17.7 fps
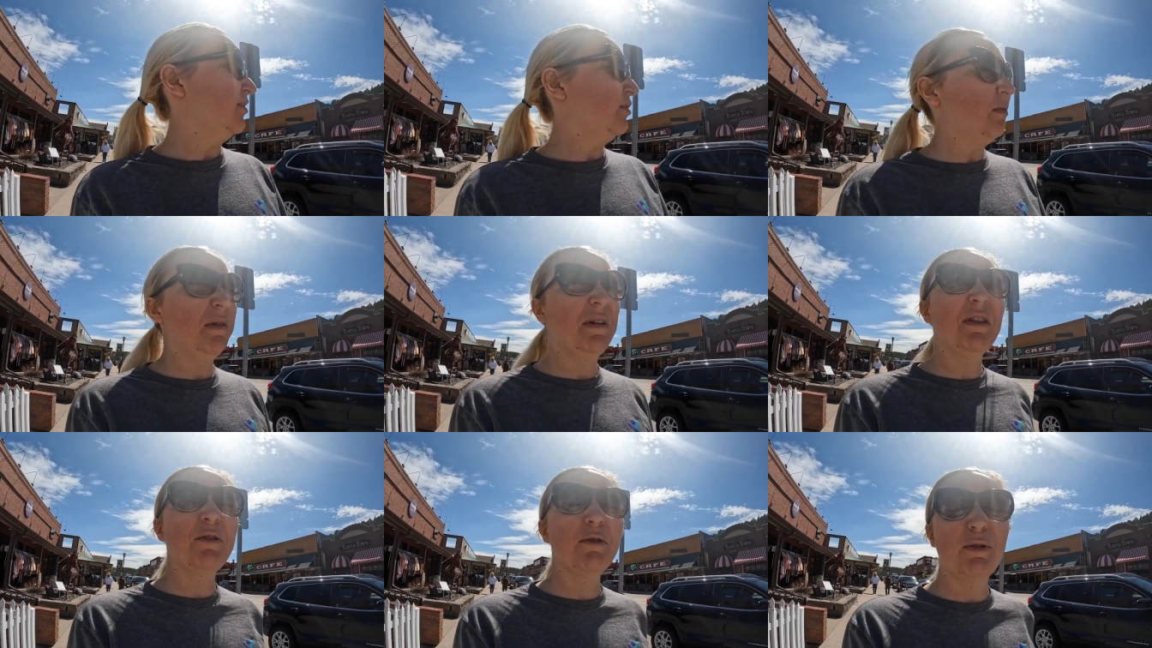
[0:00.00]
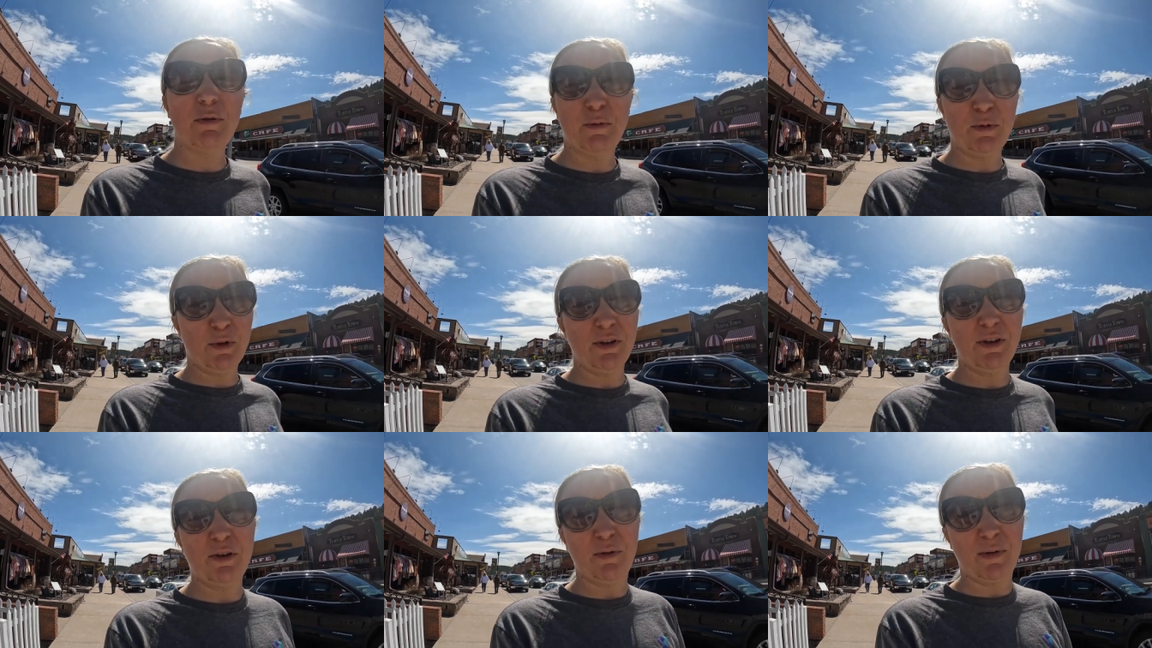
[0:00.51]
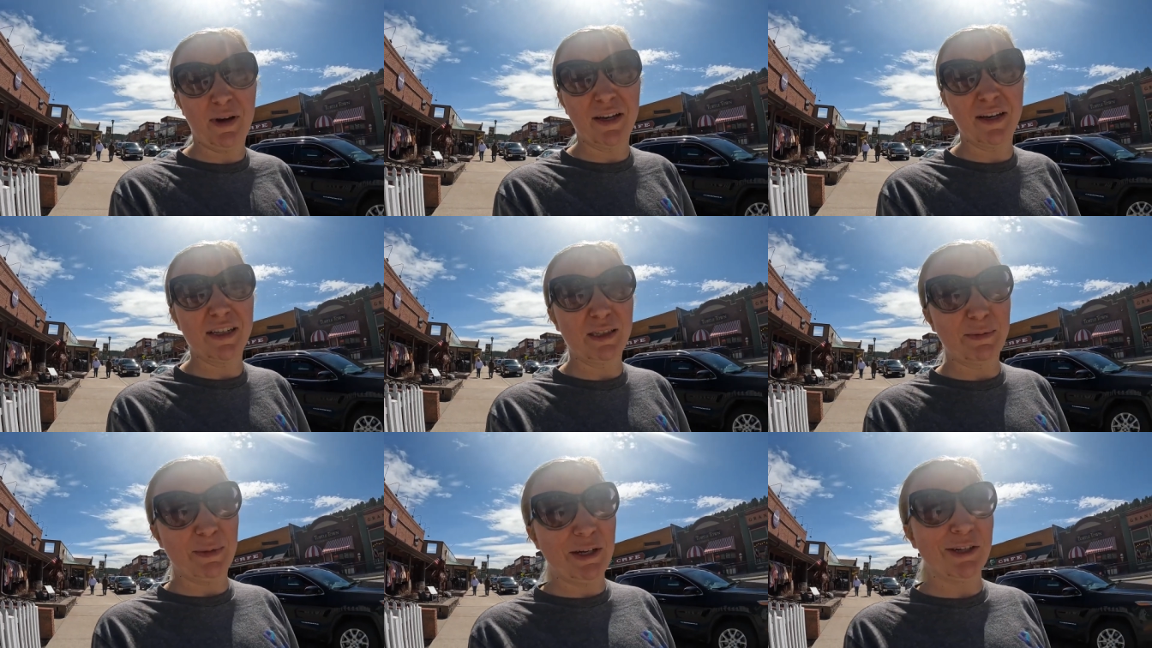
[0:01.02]
You can get through it really
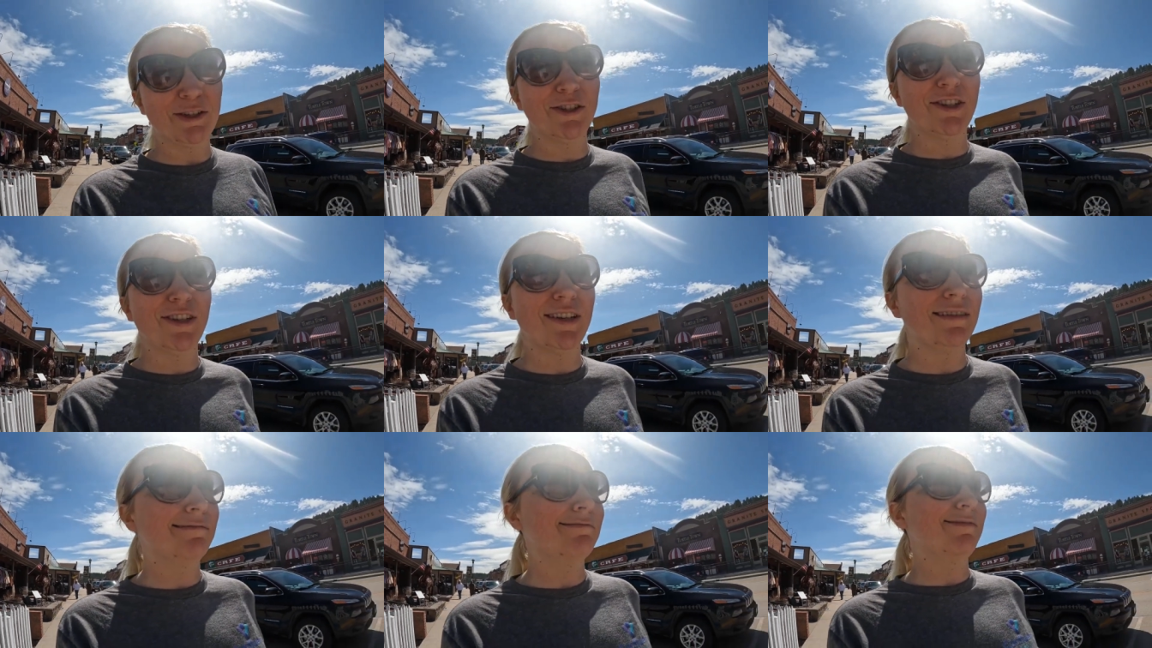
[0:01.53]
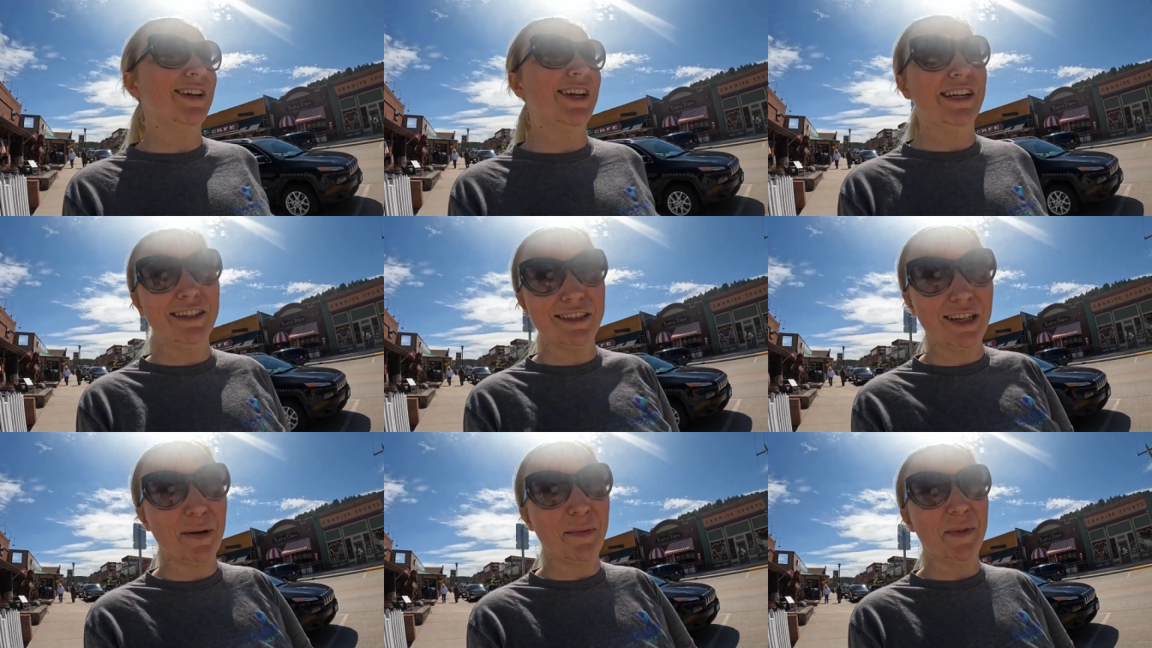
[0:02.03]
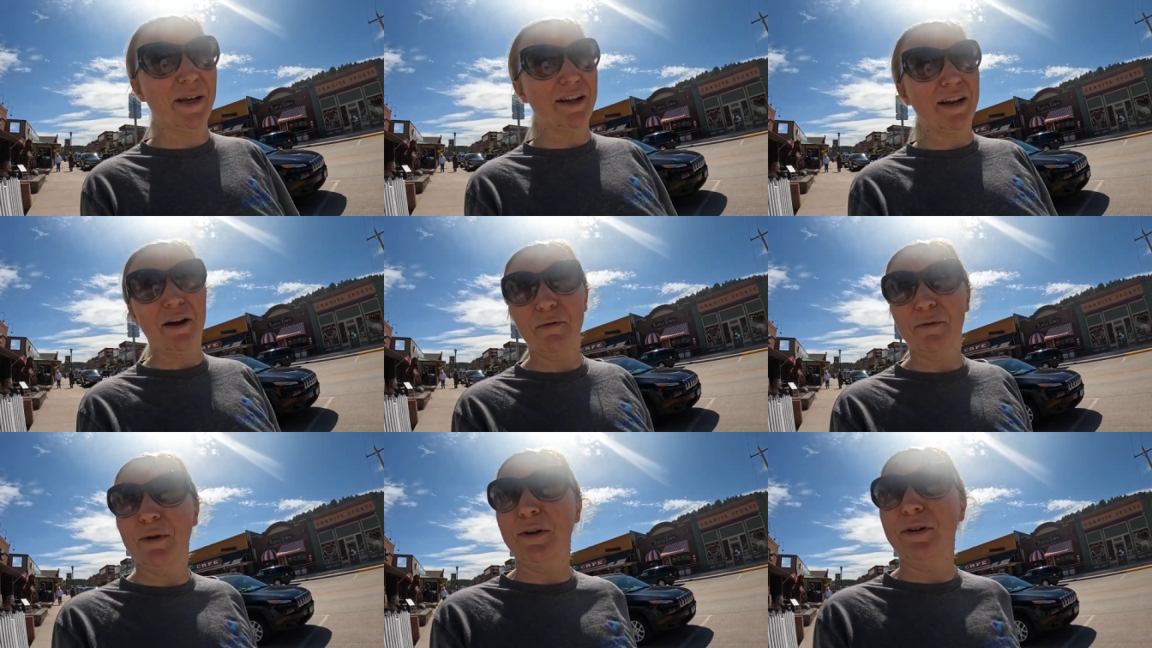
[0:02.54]
quick, especially at a time like
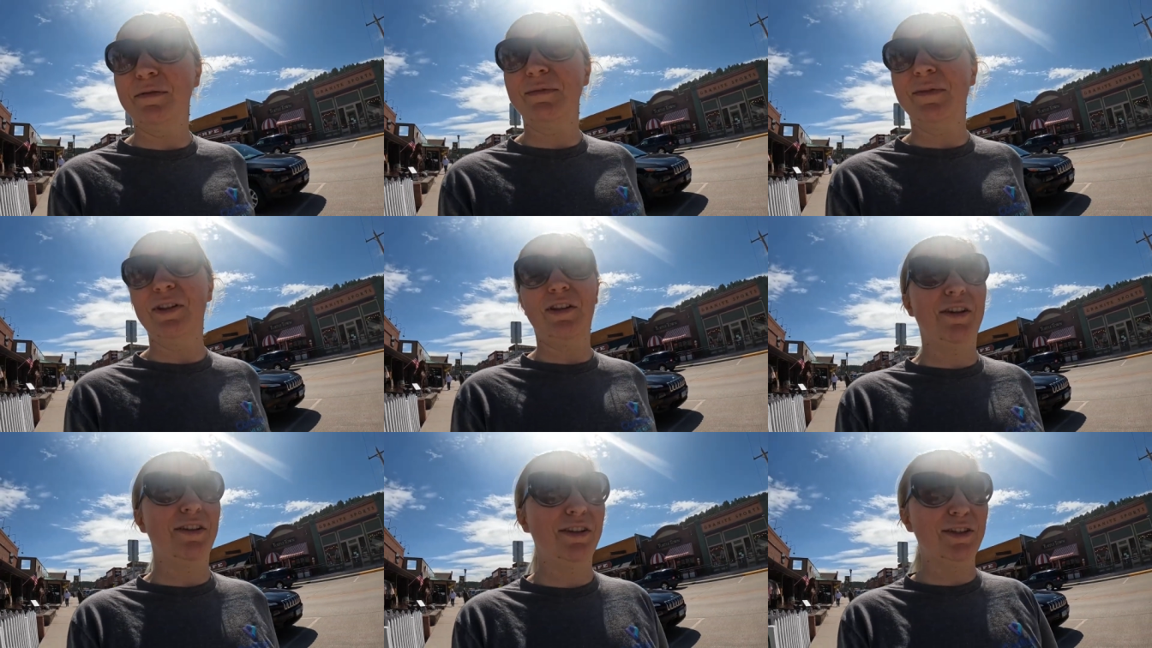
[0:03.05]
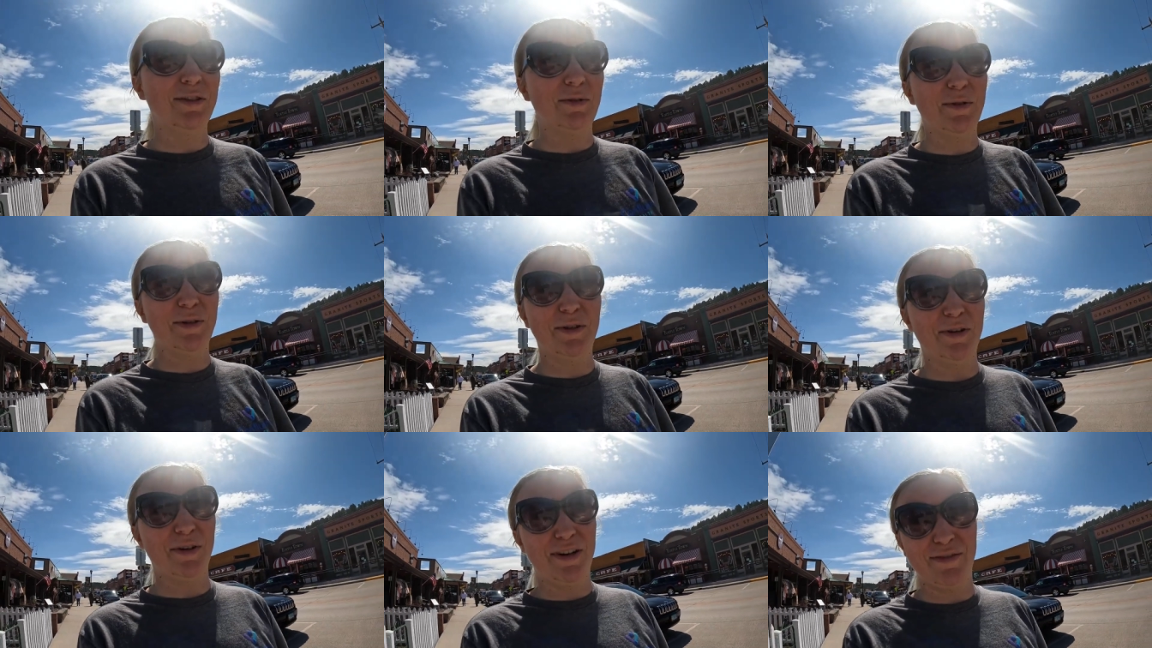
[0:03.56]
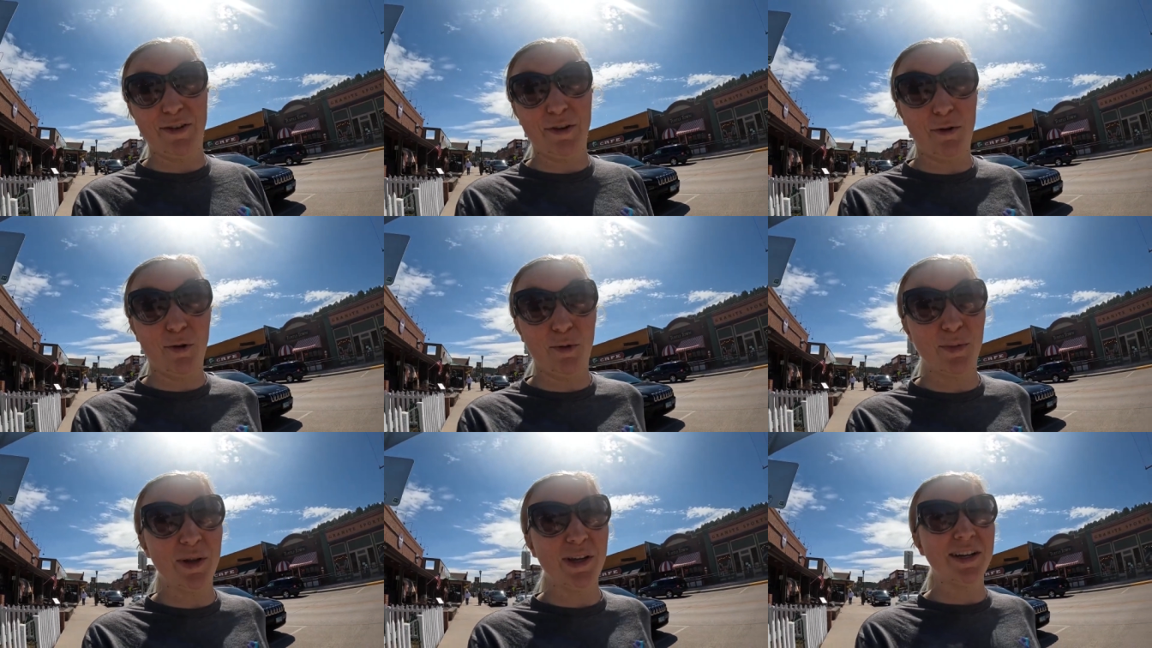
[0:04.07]
now where a lot of the stores aren't even
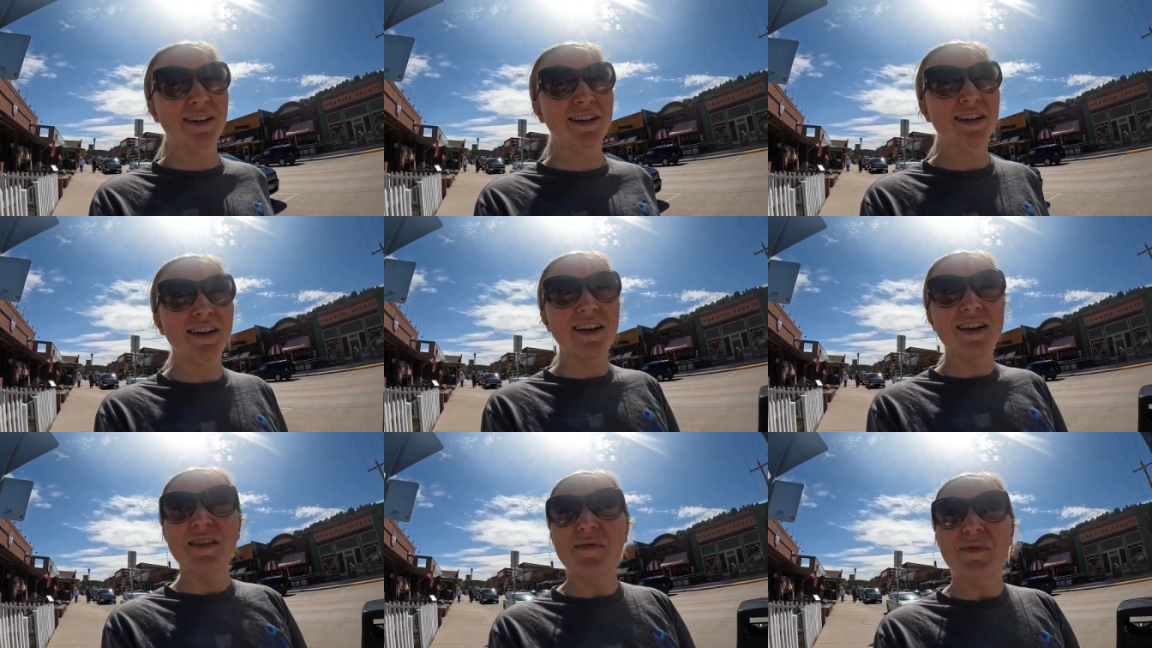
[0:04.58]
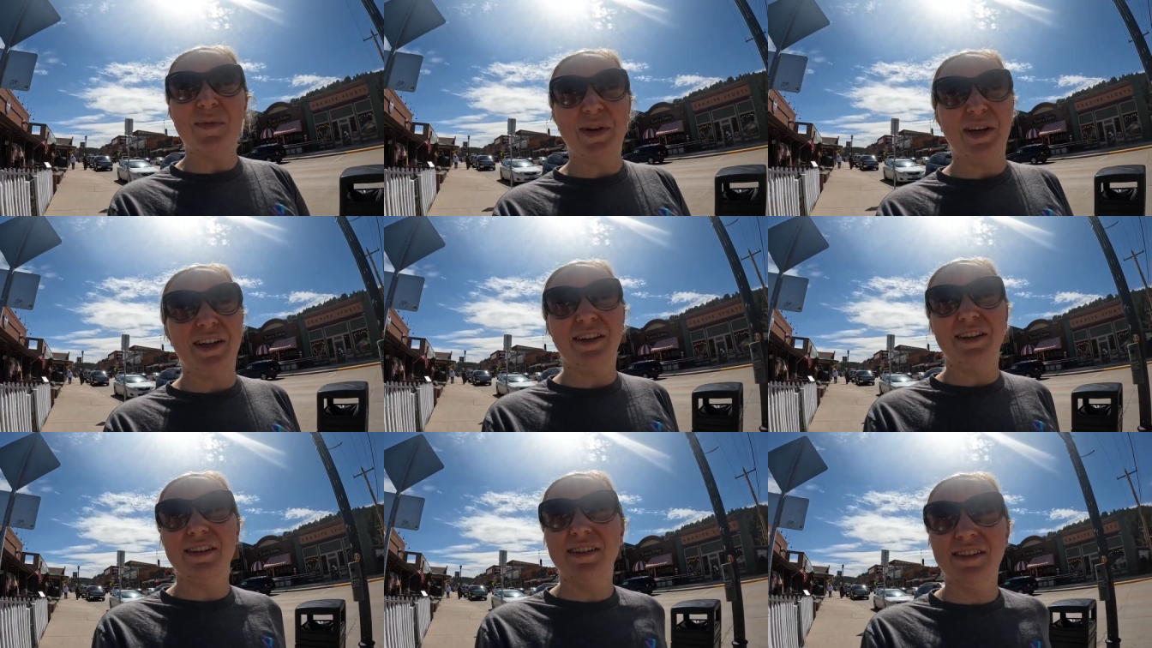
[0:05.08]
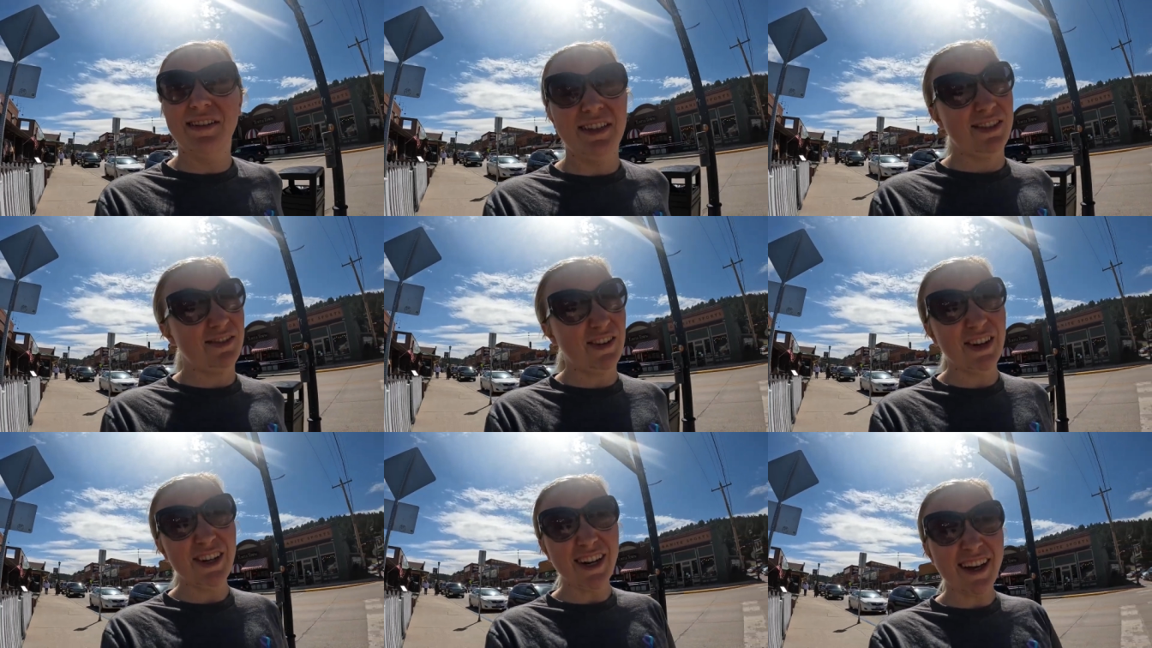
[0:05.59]
open, but
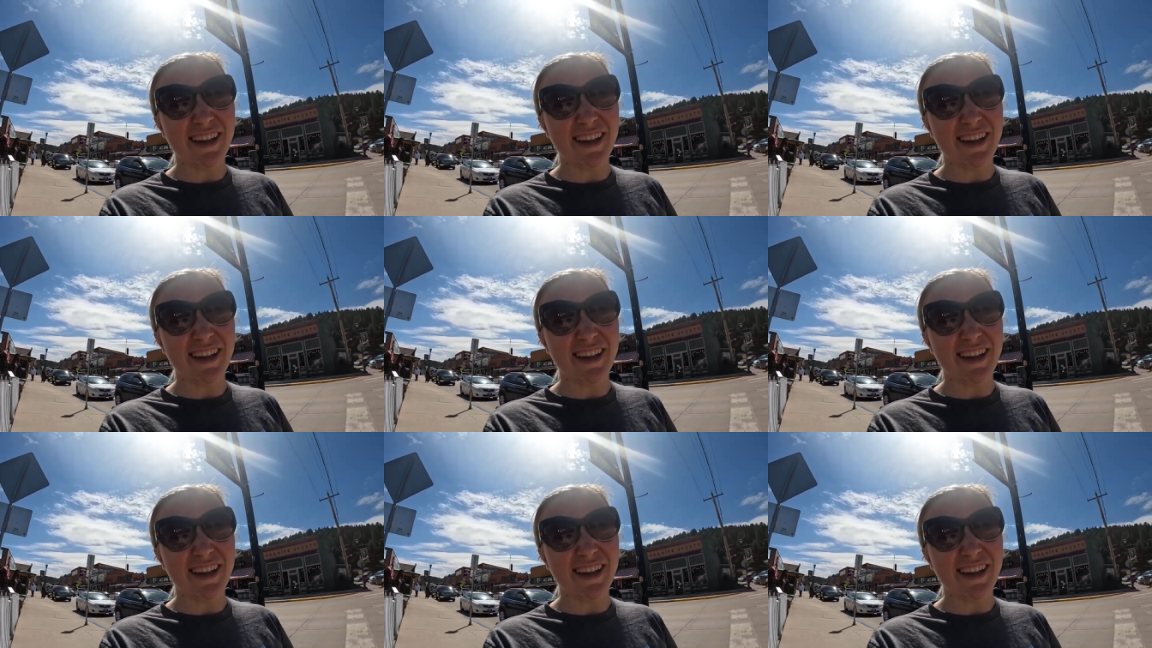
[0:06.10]
it's very